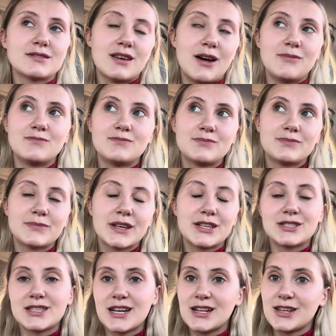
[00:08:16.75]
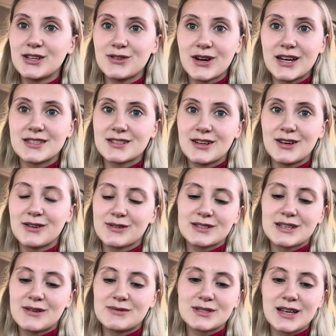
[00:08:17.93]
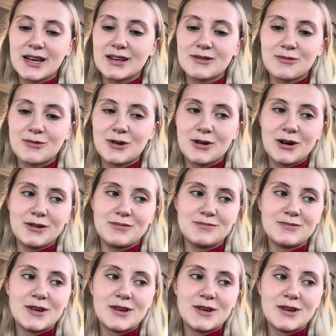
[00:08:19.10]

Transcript: So just had to let you guys know because I was like, what are you?